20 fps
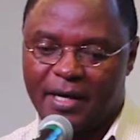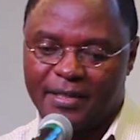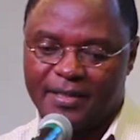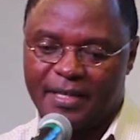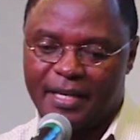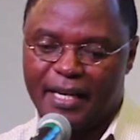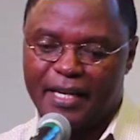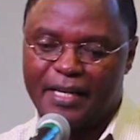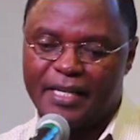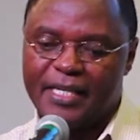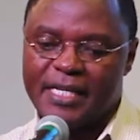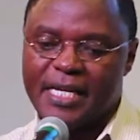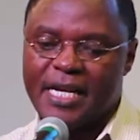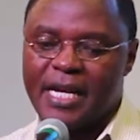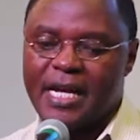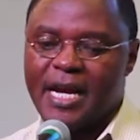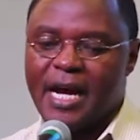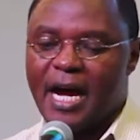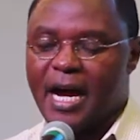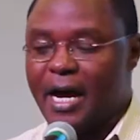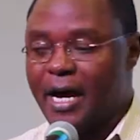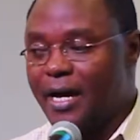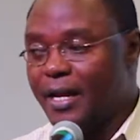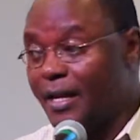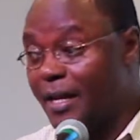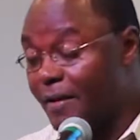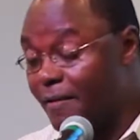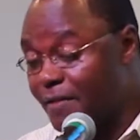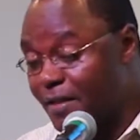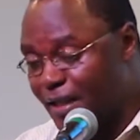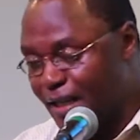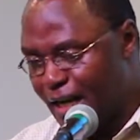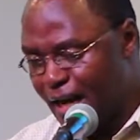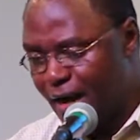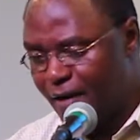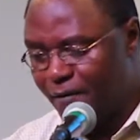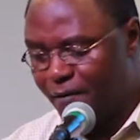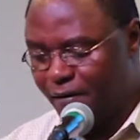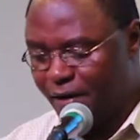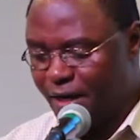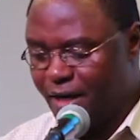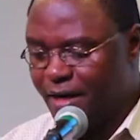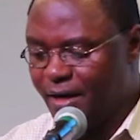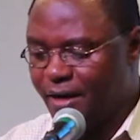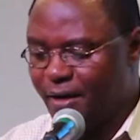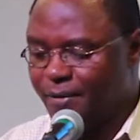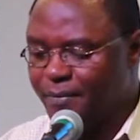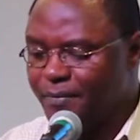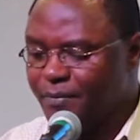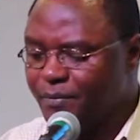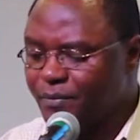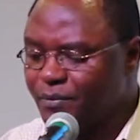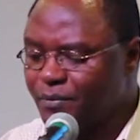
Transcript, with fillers: percent uh, lived in Africa.